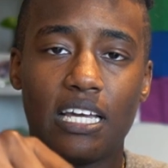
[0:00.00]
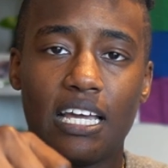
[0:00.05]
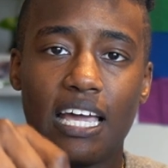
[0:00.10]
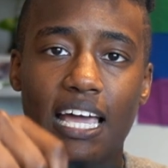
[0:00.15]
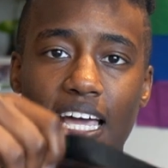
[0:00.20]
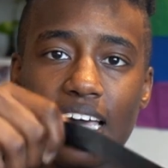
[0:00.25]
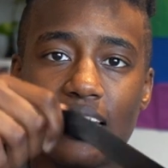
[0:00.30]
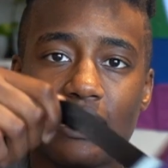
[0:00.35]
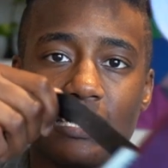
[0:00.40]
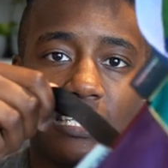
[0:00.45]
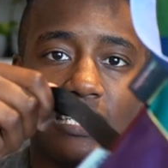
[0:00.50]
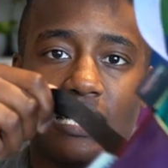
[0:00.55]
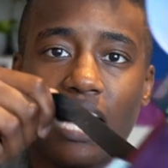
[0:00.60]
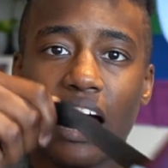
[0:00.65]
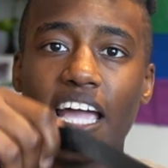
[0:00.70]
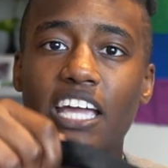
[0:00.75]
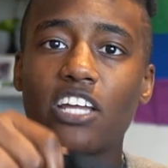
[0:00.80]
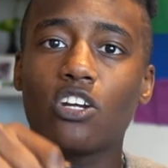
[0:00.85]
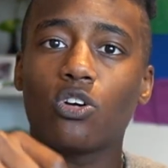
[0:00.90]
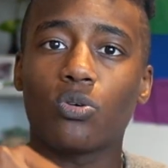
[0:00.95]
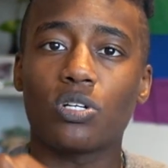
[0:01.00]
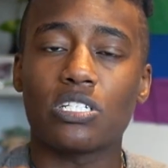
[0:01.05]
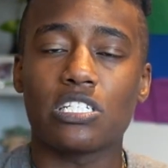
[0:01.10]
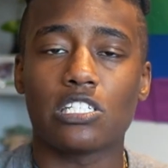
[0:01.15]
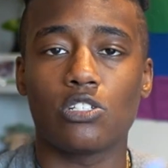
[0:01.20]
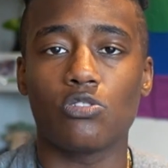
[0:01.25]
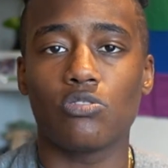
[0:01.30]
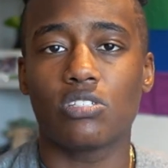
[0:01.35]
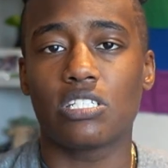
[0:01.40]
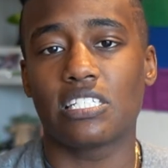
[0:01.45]
as tight or as
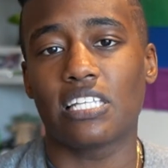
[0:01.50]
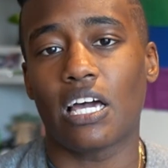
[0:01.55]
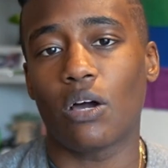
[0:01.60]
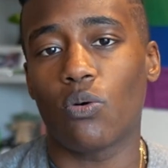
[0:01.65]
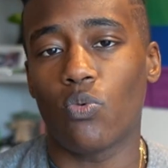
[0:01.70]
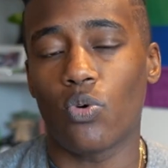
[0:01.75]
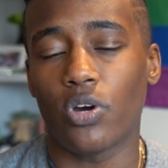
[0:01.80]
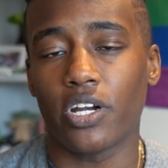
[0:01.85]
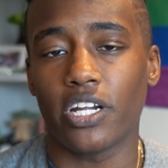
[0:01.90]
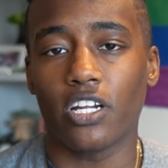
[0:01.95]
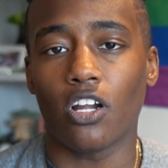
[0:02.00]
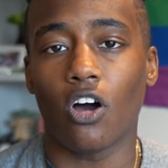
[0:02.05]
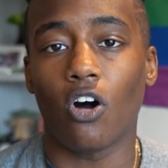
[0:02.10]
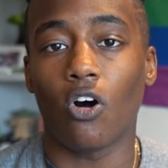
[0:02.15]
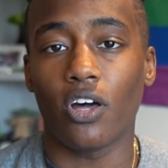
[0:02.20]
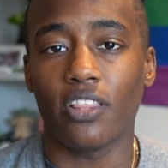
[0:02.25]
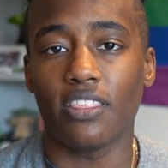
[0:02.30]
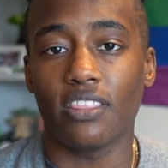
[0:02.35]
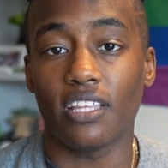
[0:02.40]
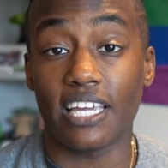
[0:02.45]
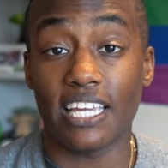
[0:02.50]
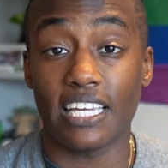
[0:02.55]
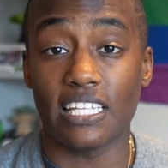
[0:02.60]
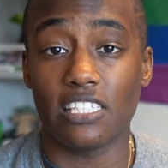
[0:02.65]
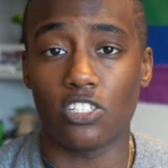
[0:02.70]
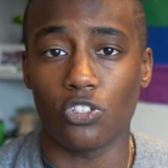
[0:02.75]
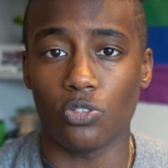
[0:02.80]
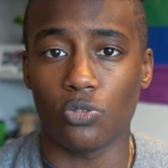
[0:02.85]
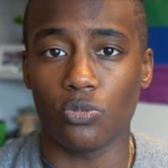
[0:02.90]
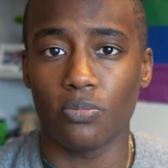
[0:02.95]
loose as I want it on the
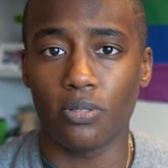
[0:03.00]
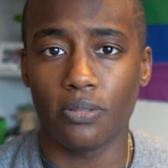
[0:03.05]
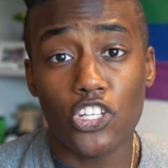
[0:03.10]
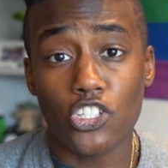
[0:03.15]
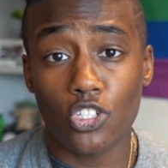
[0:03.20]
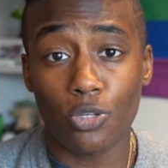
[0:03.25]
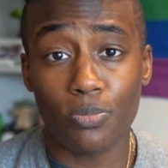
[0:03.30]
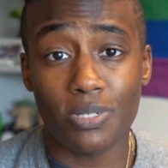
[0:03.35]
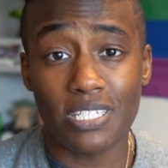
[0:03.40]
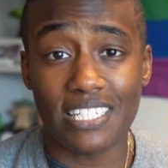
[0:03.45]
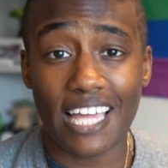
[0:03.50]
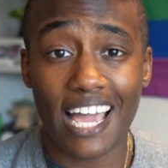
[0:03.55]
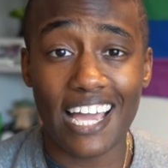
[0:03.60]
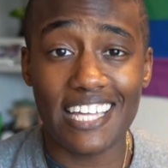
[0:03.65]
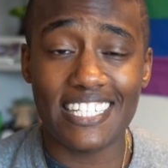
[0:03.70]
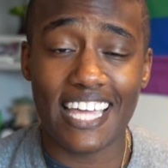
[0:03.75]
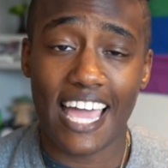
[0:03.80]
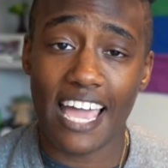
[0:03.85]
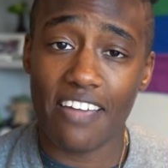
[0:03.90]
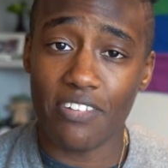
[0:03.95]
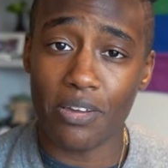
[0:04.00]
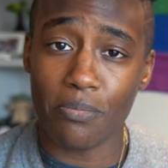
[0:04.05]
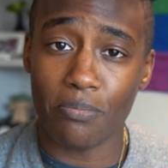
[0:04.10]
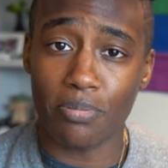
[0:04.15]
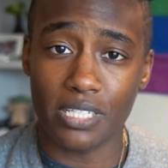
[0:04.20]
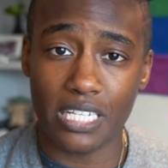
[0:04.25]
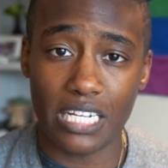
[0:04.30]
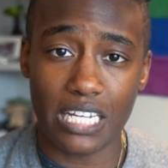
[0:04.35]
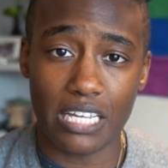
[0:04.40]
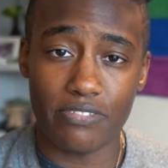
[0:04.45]
head tube. So besides having
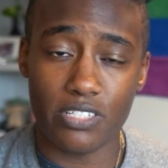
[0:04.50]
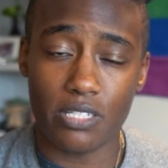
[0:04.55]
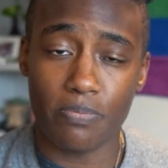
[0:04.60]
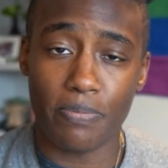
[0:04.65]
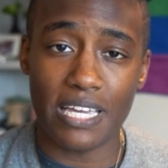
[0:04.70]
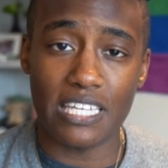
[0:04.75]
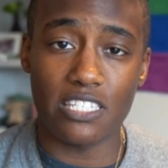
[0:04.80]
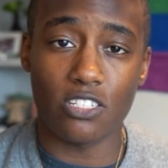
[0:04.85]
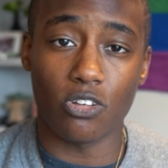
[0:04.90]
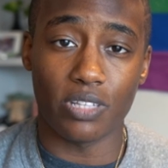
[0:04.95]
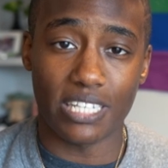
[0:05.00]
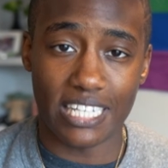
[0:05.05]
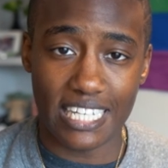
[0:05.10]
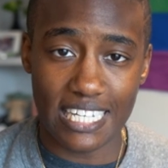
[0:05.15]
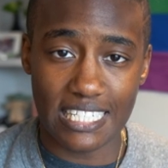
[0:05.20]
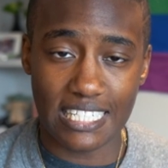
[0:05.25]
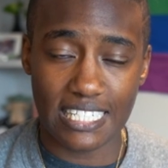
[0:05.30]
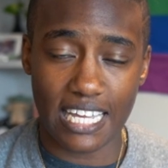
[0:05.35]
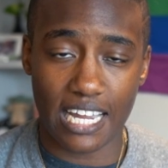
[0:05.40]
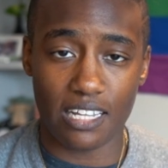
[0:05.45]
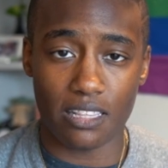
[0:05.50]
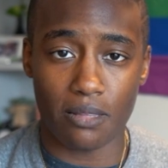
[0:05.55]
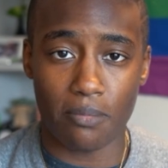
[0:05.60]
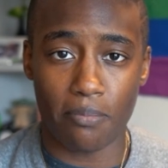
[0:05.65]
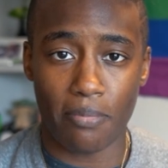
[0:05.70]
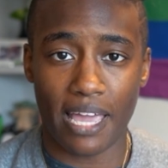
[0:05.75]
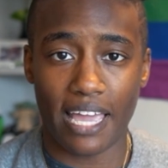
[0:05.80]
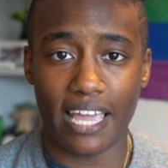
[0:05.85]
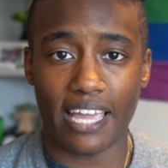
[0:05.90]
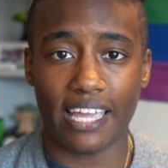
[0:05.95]
plenty of space on the inside of the
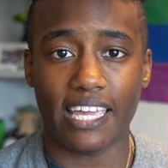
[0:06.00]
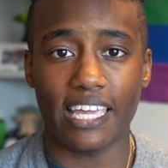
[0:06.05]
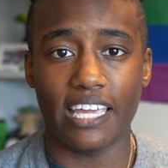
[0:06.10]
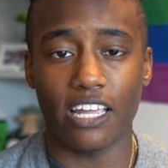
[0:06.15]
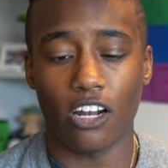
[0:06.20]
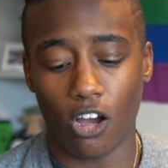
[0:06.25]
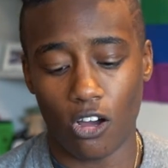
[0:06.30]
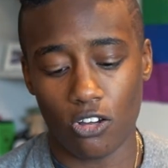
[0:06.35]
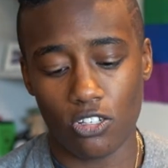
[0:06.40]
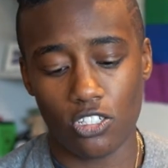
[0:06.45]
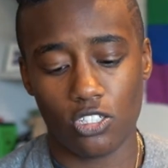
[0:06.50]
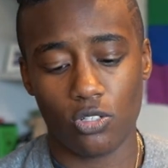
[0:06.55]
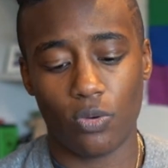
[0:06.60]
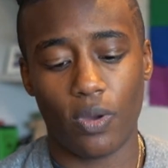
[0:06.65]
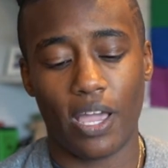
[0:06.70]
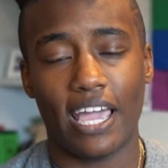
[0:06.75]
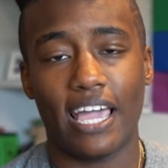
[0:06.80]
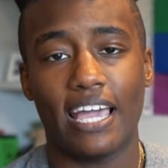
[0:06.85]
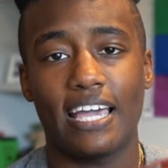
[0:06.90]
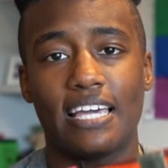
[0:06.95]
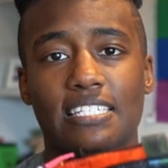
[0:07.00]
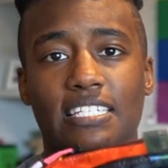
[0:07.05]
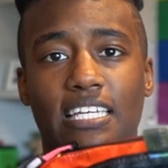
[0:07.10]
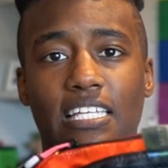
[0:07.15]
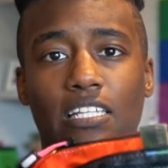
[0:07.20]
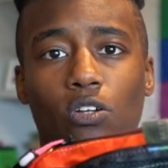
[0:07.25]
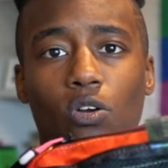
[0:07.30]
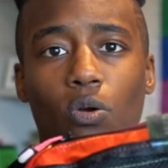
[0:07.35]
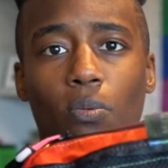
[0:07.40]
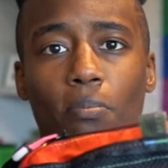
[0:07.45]
bag, it also has a
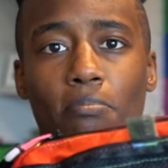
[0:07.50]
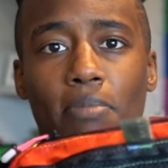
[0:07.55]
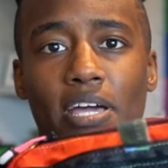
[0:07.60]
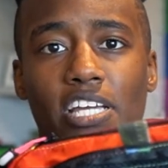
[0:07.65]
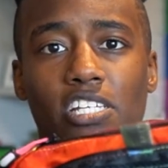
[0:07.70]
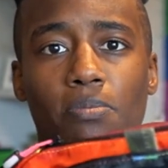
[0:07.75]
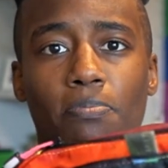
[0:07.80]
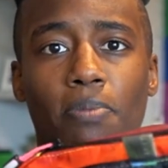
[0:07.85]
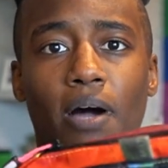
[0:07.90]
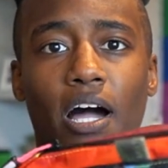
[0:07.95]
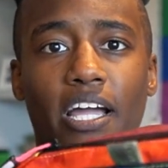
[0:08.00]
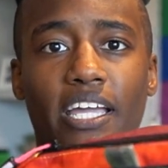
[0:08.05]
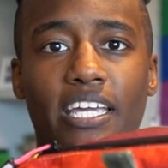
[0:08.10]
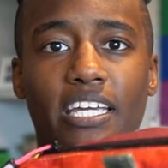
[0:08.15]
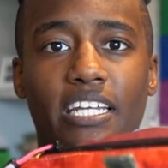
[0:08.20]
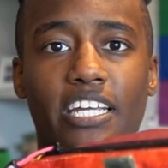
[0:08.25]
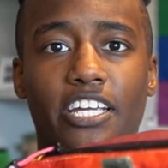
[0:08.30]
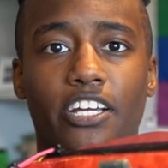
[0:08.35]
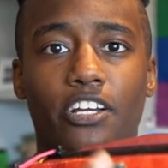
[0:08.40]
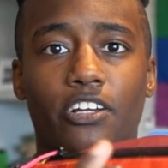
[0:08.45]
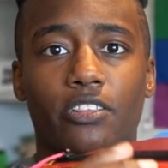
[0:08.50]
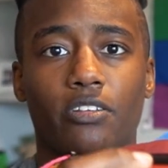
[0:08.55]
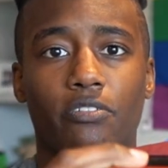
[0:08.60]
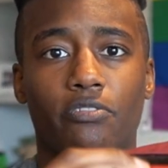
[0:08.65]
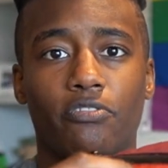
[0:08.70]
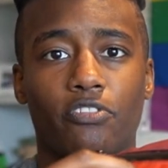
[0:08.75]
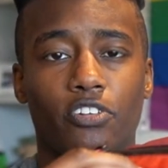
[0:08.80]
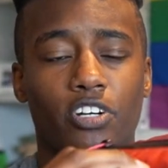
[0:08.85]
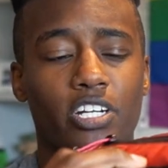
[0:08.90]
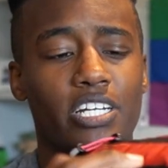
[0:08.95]
little mesh pocket here in the
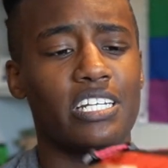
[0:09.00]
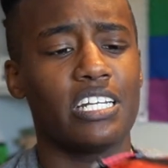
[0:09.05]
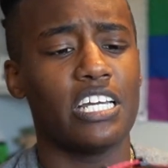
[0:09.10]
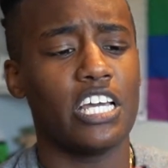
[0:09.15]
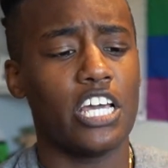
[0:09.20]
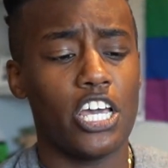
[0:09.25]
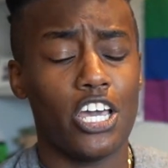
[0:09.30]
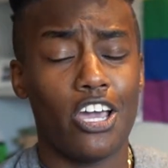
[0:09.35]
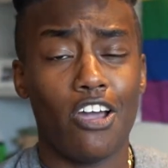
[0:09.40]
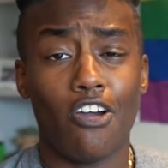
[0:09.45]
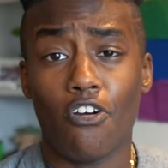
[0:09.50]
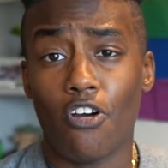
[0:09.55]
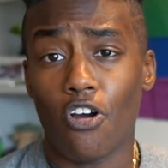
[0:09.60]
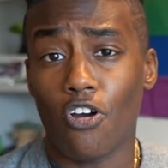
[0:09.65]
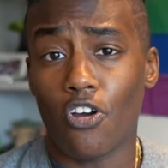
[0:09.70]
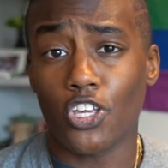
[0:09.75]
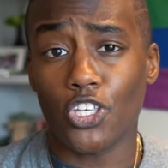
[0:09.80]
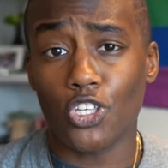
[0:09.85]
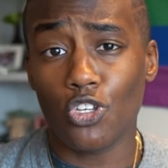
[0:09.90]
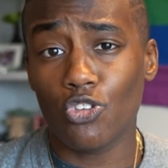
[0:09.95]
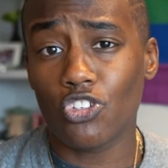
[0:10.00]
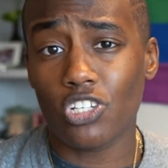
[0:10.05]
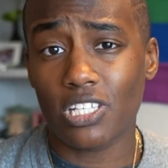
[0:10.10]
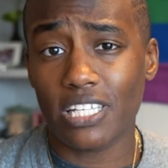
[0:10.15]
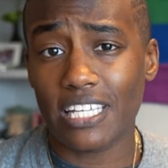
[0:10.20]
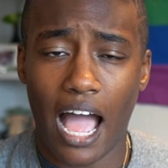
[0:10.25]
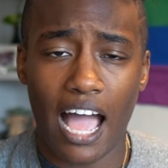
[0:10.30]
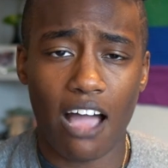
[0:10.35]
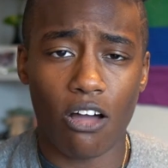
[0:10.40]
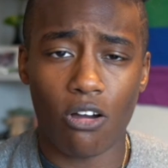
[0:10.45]
front.
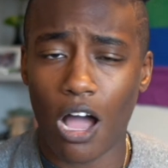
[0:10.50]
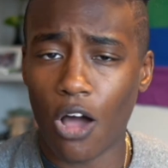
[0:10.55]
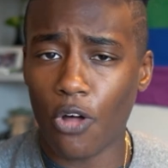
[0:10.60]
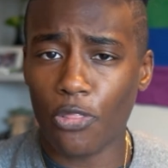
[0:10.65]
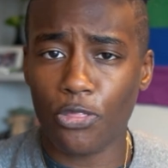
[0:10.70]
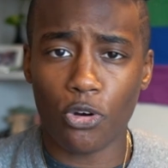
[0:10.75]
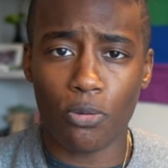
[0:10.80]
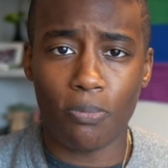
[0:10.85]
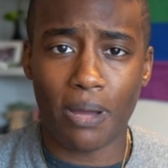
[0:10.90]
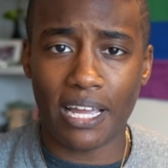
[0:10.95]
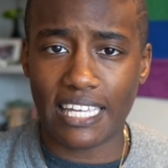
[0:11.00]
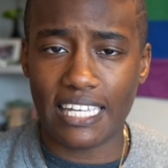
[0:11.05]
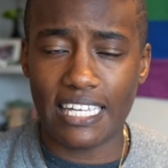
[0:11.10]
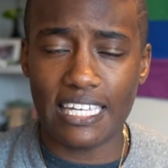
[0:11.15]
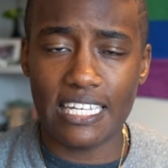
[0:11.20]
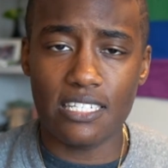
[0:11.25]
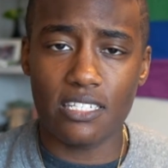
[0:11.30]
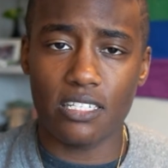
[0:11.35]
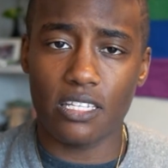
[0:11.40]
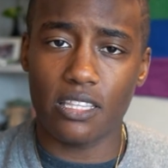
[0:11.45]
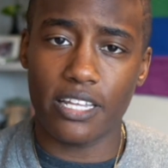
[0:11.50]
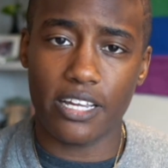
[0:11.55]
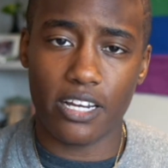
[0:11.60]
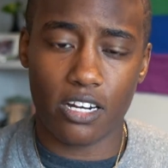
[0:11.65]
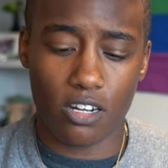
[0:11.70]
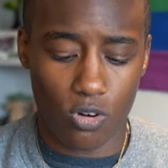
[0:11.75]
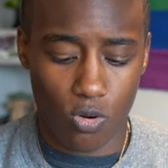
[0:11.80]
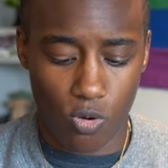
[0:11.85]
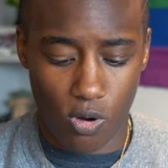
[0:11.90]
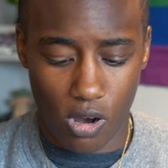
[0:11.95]
Usually I'll throw my keys in
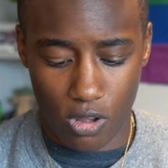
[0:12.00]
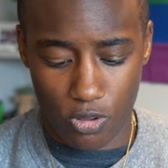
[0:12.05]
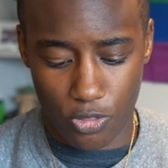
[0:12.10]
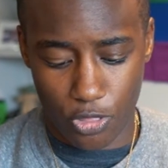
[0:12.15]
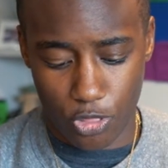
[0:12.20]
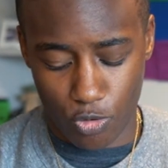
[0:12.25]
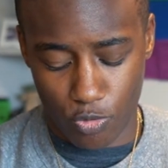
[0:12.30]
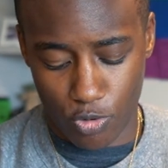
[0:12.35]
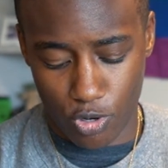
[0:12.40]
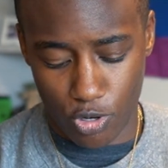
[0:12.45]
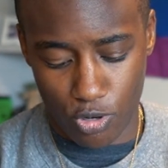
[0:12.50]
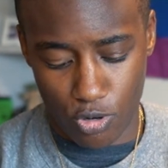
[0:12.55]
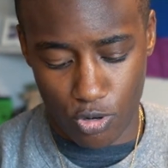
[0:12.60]
there, or I'll throw,